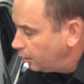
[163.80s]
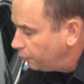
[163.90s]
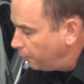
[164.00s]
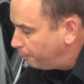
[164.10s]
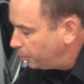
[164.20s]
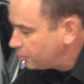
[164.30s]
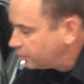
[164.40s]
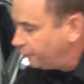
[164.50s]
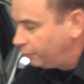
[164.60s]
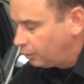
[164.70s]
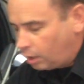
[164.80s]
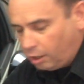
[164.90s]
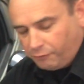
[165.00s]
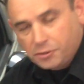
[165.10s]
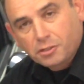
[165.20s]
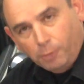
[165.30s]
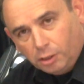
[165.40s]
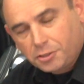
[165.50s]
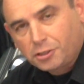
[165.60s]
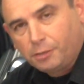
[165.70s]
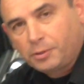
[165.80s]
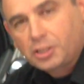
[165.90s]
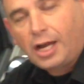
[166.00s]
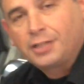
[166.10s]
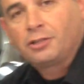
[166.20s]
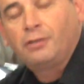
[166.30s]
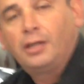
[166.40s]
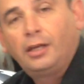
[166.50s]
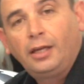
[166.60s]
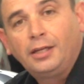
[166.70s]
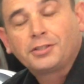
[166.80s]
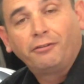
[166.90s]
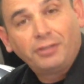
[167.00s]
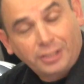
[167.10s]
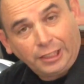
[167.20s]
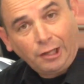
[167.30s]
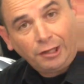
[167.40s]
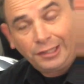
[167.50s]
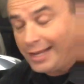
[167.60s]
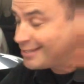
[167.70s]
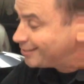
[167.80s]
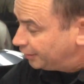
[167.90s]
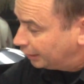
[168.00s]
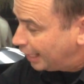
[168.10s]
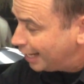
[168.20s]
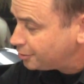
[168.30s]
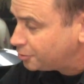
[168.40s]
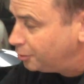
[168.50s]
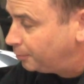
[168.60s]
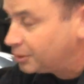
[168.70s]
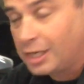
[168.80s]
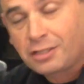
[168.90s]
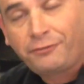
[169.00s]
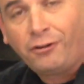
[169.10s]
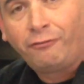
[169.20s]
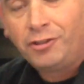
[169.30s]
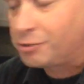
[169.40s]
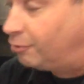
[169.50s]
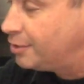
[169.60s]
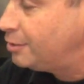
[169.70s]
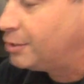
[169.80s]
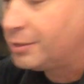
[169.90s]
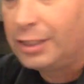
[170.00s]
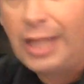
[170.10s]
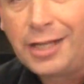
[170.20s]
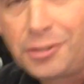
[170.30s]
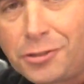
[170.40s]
the boost level of the smaller supercharger is obviously a lot less than the larger supercharger for obvious reasons. It's a larger